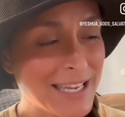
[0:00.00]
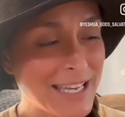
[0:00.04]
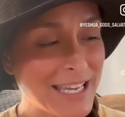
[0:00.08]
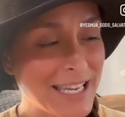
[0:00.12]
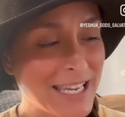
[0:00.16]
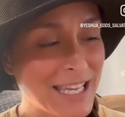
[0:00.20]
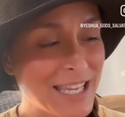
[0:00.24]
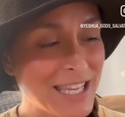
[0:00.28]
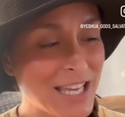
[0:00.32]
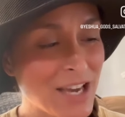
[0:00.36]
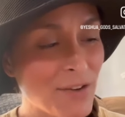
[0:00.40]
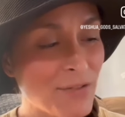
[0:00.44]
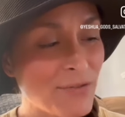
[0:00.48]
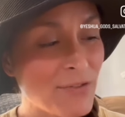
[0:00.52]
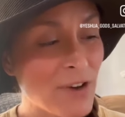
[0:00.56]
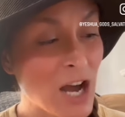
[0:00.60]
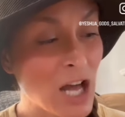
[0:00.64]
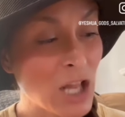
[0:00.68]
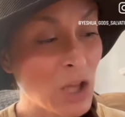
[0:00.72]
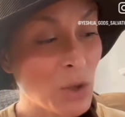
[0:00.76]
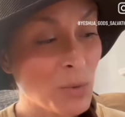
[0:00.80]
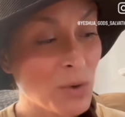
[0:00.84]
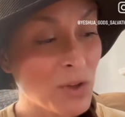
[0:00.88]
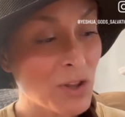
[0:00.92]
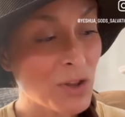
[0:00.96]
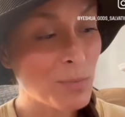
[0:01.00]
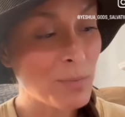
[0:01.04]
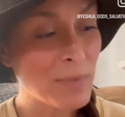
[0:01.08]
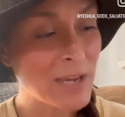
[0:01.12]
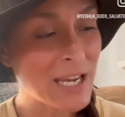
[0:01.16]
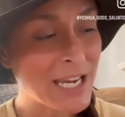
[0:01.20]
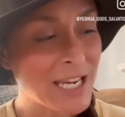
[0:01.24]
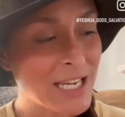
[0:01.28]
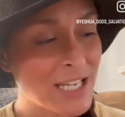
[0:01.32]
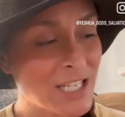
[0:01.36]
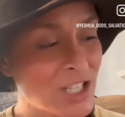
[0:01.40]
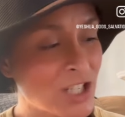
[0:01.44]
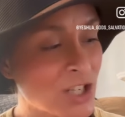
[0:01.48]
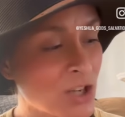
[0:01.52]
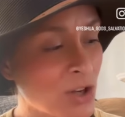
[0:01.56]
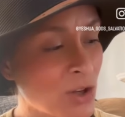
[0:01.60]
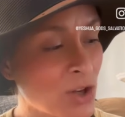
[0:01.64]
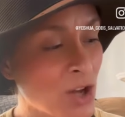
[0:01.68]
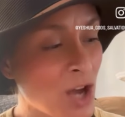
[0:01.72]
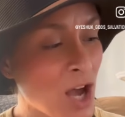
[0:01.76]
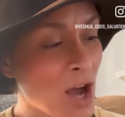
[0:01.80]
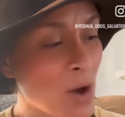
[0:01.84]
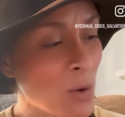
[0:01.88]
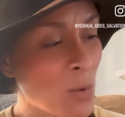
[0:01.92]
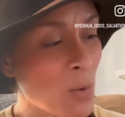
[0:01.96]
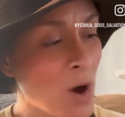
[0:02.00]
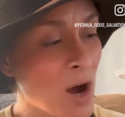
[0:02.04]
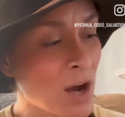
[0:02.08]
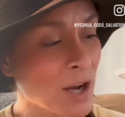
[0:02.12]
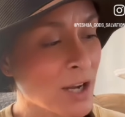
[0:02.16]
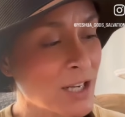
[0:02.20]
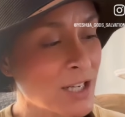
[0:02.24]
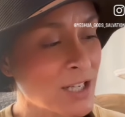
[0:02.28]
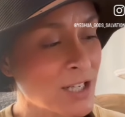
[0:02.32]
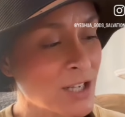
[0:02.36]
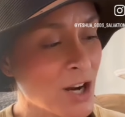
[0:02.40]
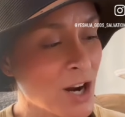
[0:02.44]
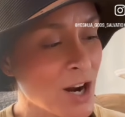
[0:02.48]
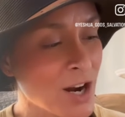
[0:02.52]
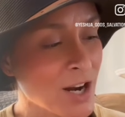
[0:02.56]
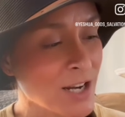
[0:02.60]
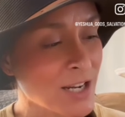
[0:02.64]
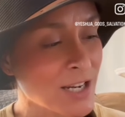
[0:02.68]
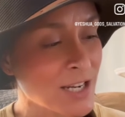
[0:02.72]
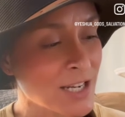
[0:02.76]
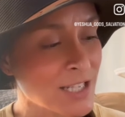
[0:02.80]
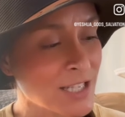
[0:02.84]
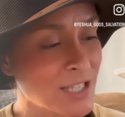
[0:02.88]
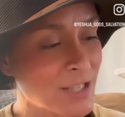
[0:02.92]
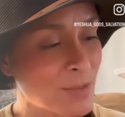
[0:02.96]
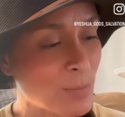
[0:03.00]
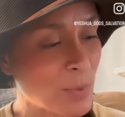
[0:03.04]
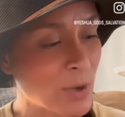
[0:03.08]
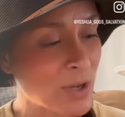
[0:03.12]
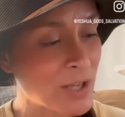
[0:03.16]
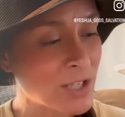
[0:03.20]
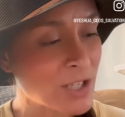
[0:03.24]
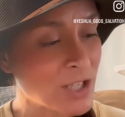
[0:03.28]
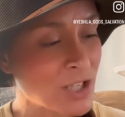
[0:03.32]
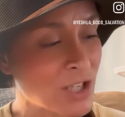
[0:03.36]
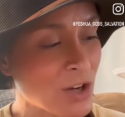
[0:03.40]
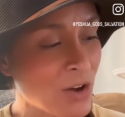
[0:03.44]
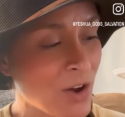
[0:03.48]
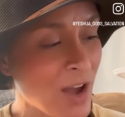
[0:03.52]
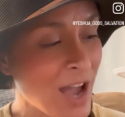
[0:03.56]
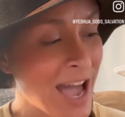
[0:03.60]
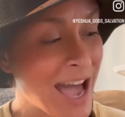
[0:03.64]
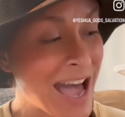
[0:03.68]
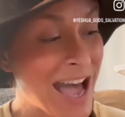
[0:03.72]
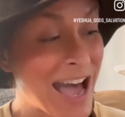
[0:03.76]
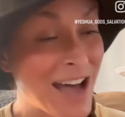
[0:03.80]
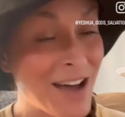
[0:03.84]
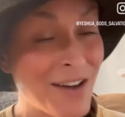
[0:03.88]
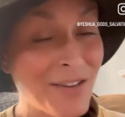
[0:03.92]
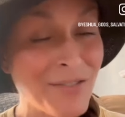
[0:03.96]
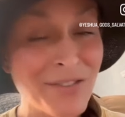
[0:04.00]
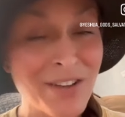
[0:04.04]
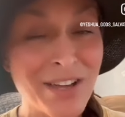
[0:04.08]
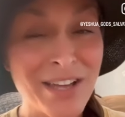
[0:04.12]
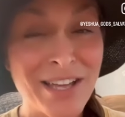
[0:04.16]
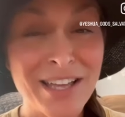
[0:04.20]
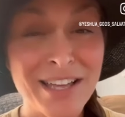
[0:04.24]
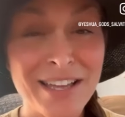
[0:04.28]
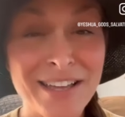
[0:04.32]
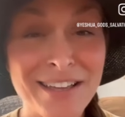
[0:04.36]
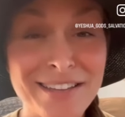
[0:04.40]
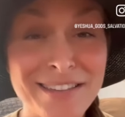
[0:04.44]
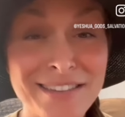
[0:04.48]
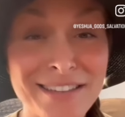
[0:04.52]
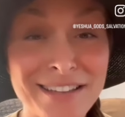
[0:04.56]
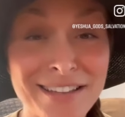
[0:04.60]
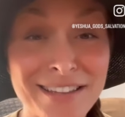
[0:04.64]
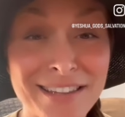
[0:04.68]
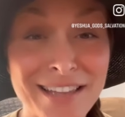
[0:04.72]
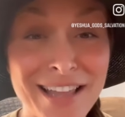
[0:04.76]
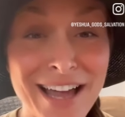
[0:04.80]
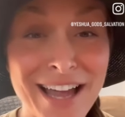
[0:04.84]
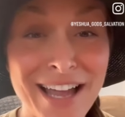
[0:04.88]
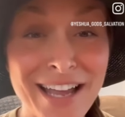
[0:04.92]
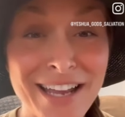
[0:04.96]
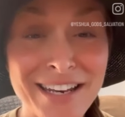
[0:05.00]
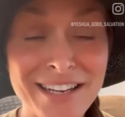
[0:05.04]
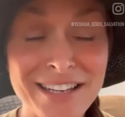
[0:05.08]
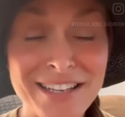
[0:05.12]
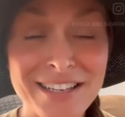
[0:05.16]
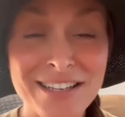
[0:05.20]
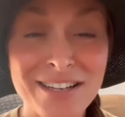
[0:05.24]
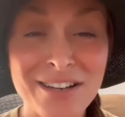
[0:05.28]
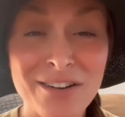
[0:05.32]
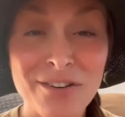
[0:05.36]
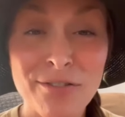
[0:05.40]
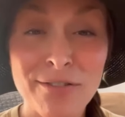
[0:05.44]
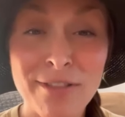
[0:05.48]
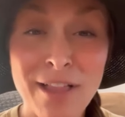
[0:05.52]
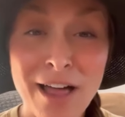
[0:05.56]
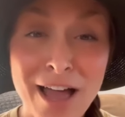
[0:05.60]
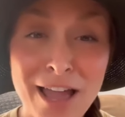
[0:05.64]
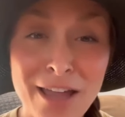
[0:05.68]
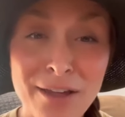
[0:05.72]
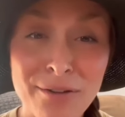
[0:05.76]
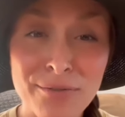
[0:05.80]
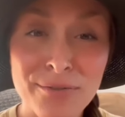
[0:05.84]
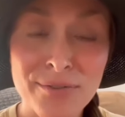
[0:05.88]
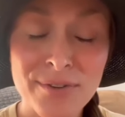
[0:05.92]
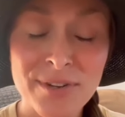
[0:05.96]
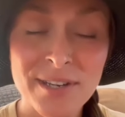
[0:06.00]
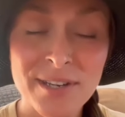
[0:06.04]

He that followeth me shall not walk in darkness, but shall have the light of life."